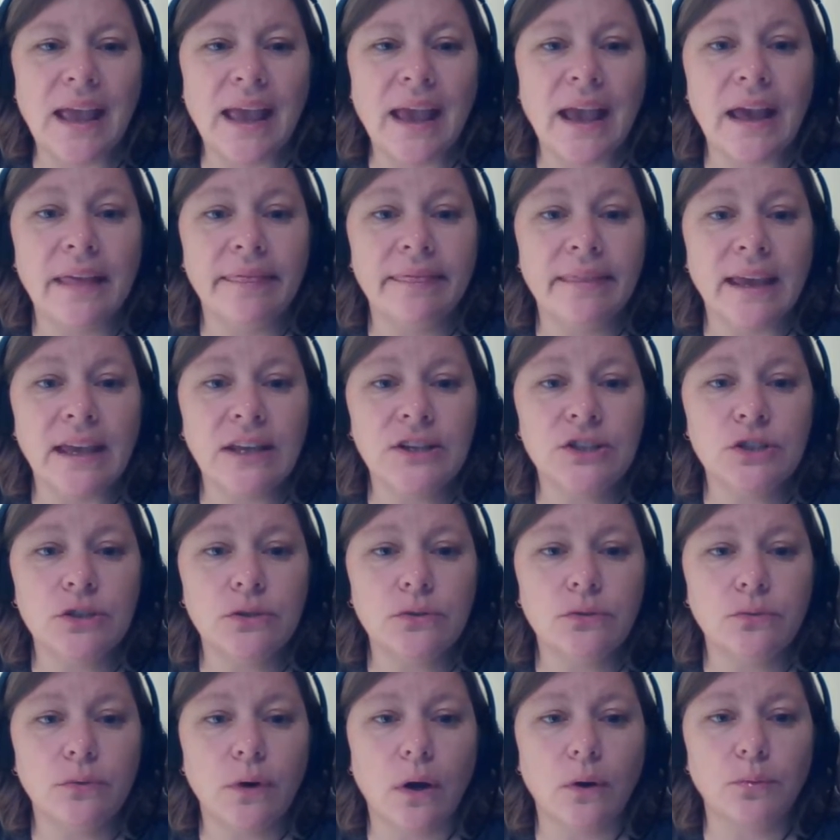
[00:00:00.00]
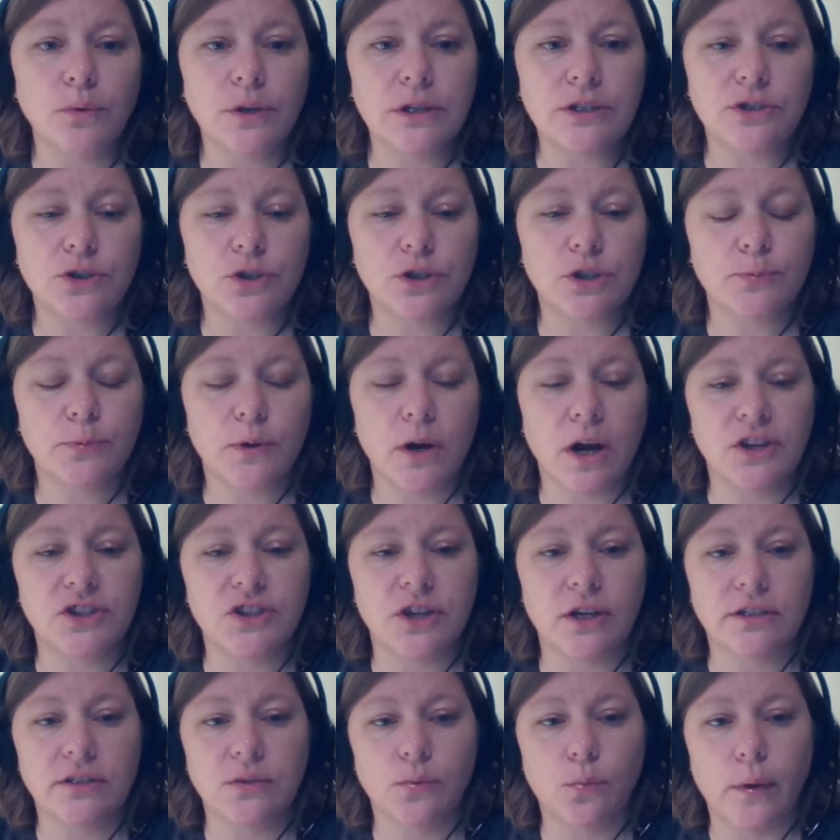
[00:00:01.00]
And they do a research
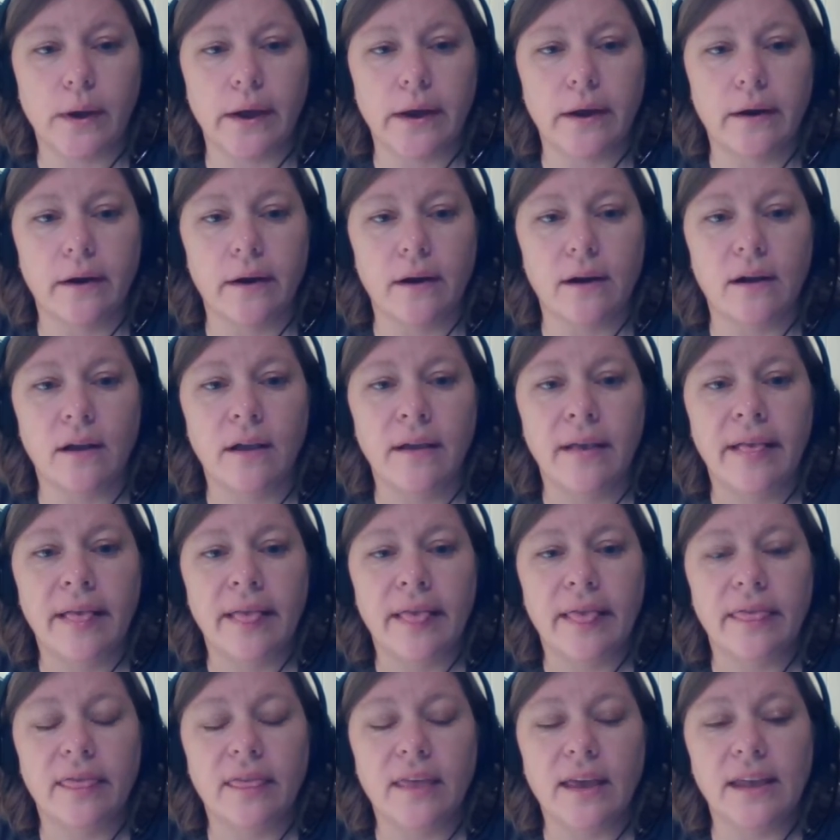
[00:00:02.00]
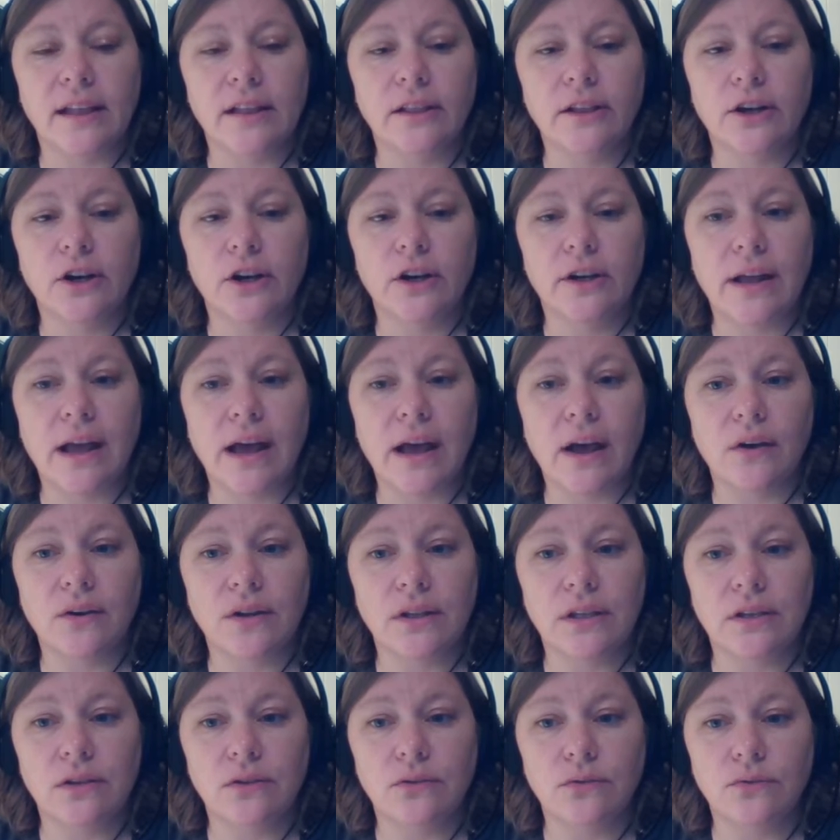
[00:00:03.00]
project where they learn how to
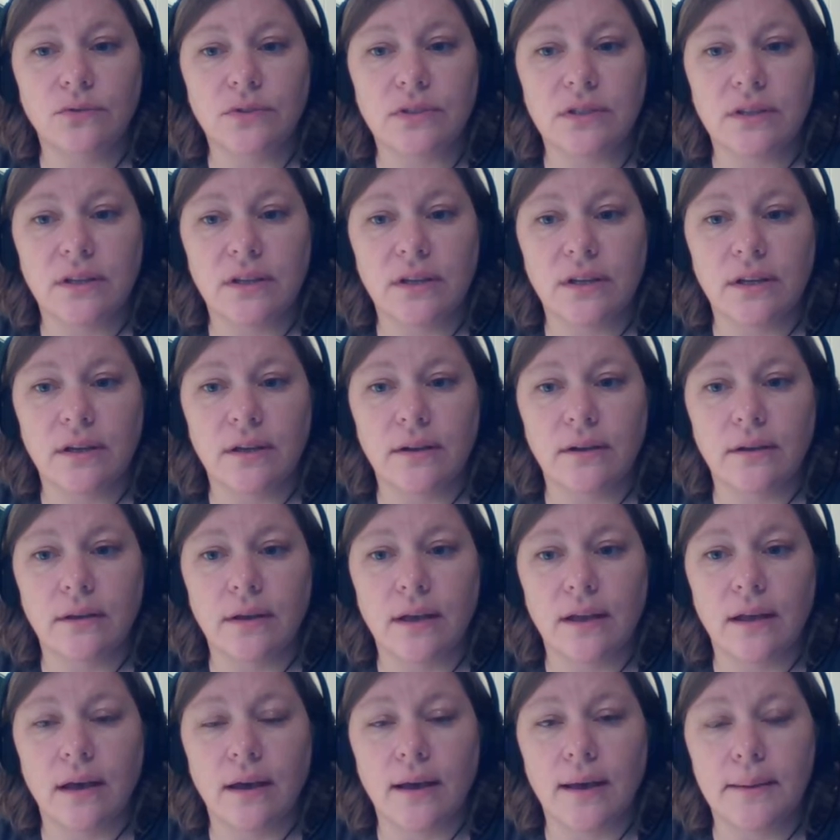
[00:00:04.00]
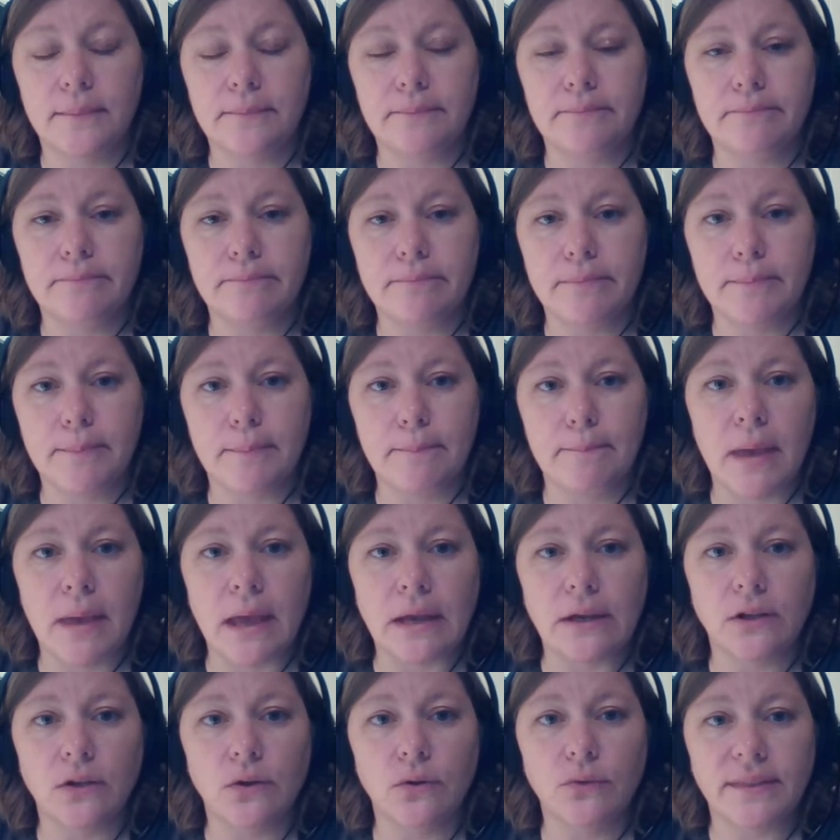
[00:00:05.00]
use the
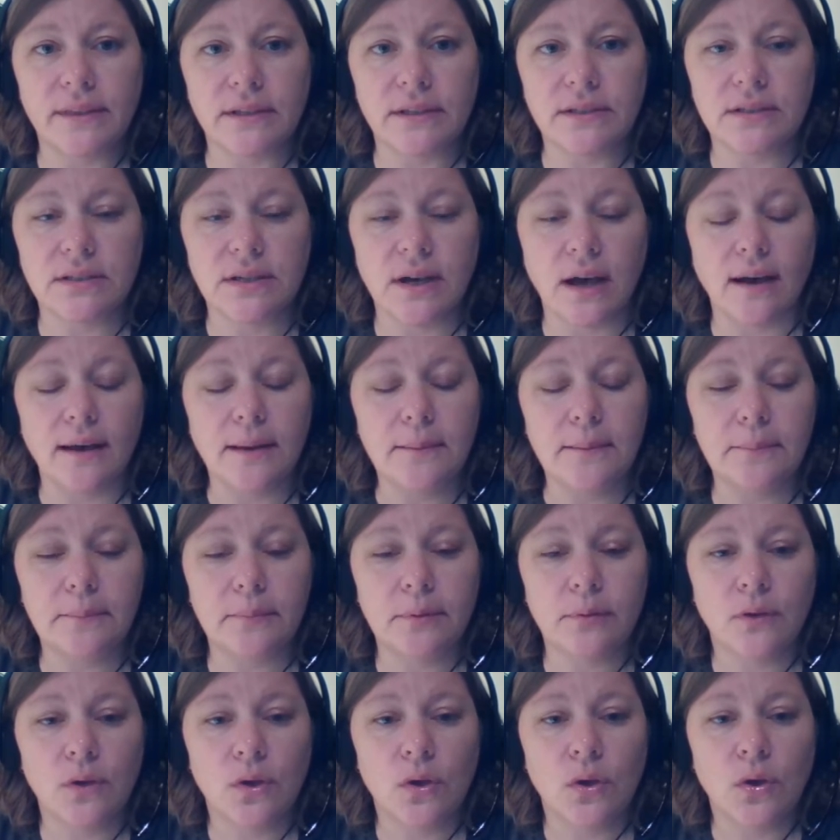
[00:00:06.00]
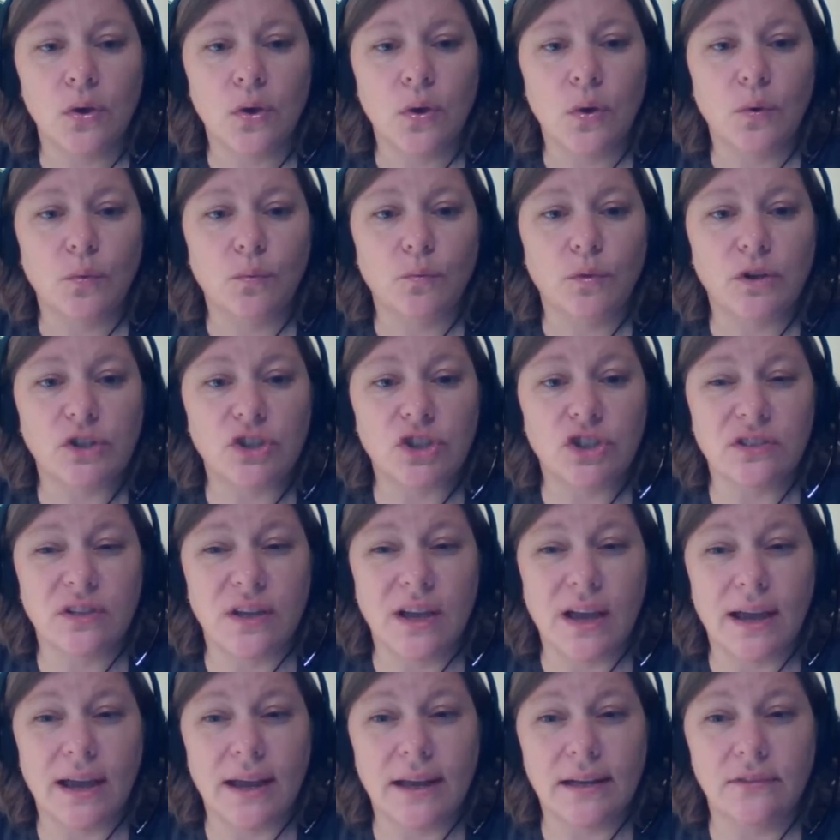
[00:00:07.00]
menu at the top, which is
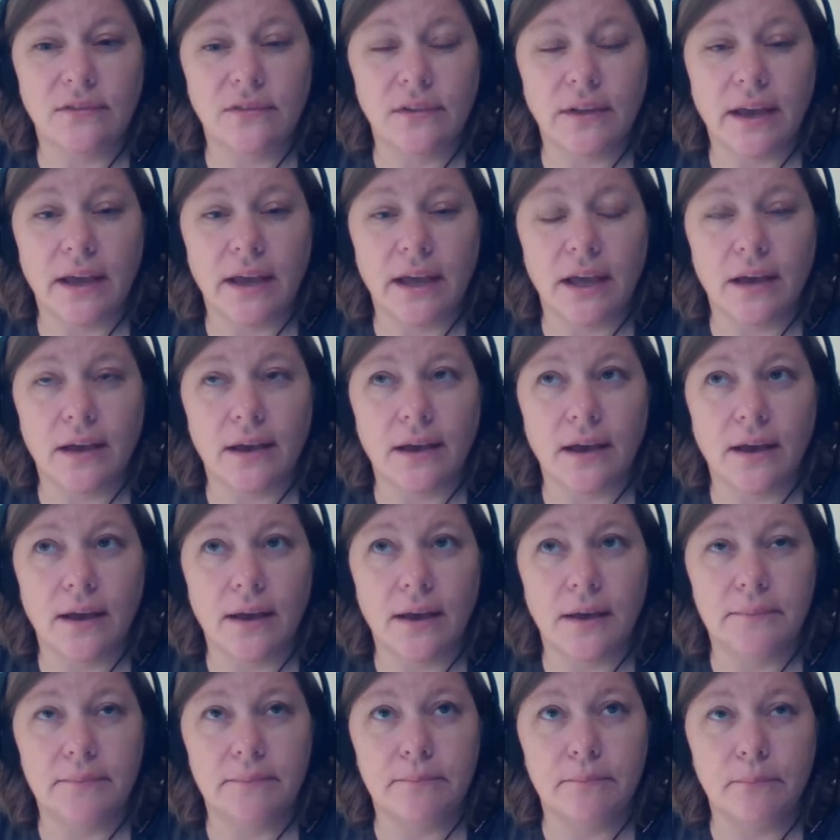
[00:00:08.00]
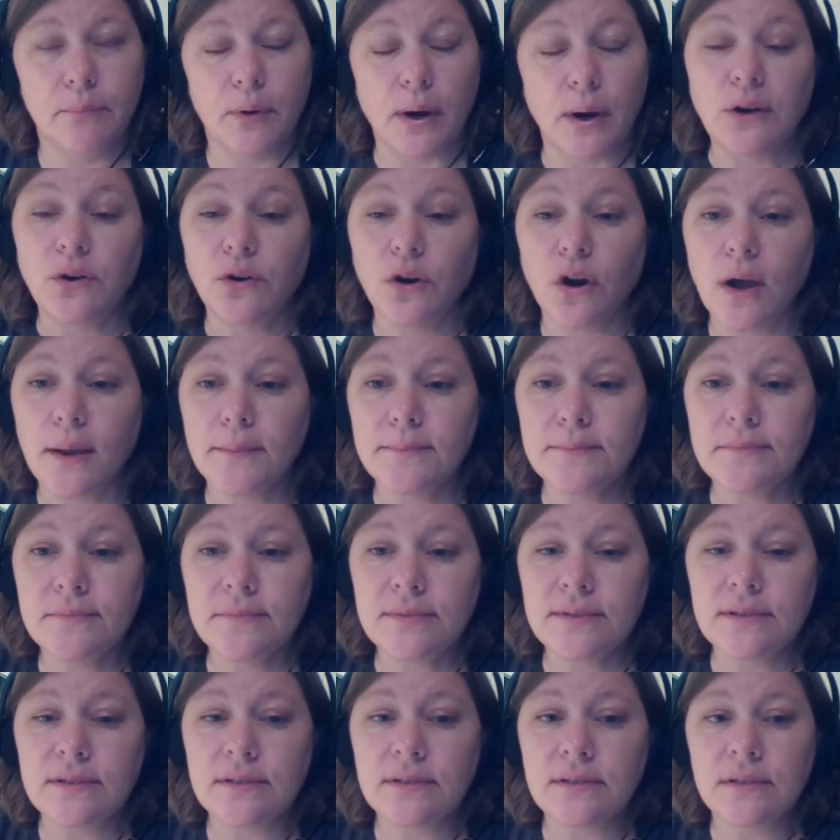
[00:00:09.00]
kind of like
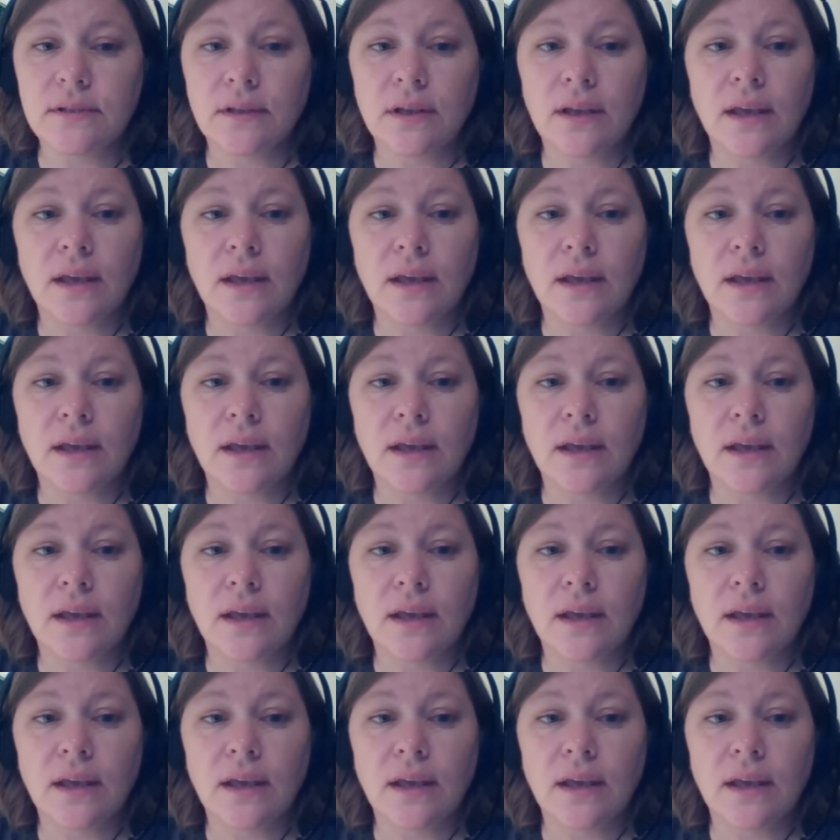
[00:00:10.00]
breadcrumbs.